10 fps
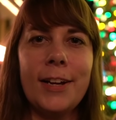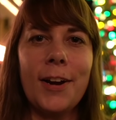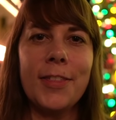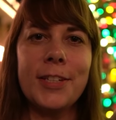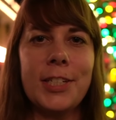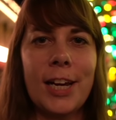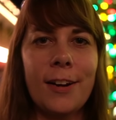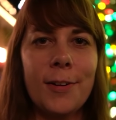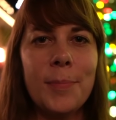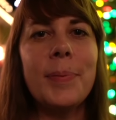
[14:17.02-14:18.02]
here on this
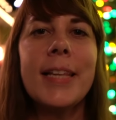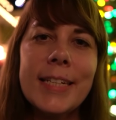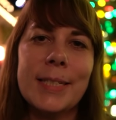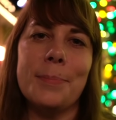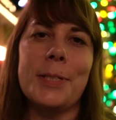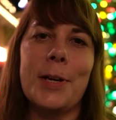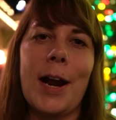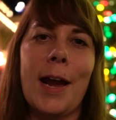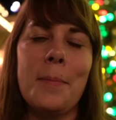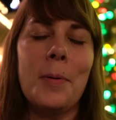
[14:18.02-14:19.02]
channel, please subscribe.